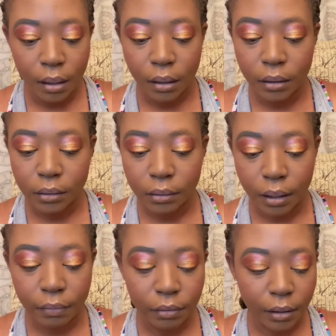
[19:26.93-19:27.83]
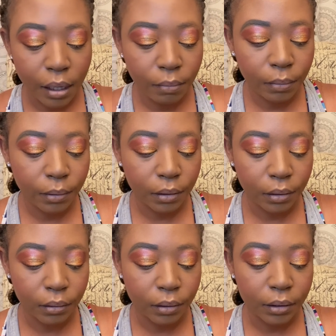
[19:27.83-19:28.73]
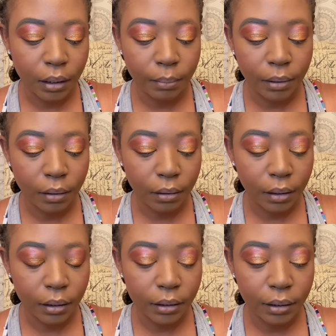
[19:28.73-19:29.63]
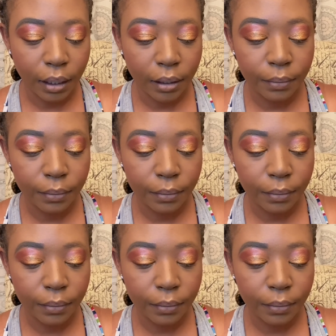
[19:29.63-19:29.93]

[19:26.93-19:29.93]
So after that, we're gonna do the same thing on the other side.